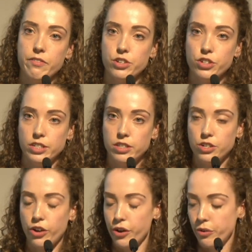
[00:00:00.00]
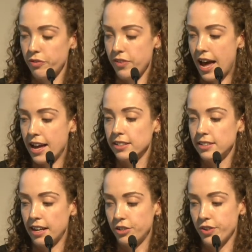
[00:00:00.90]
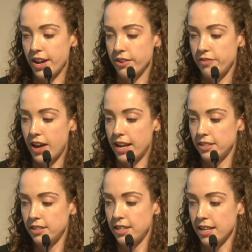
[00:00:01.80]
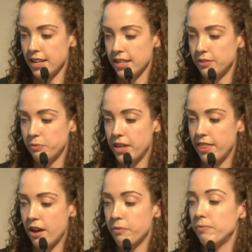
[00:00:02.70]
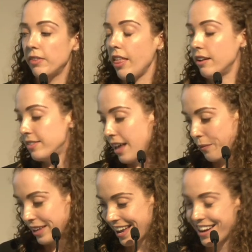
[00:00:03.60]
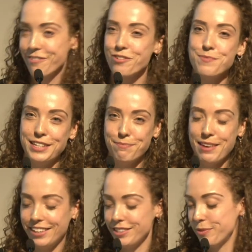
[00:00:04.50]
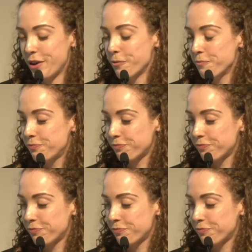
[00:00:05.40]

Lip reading: reduced the total fat and saturated fat that we're getting from this meal as well.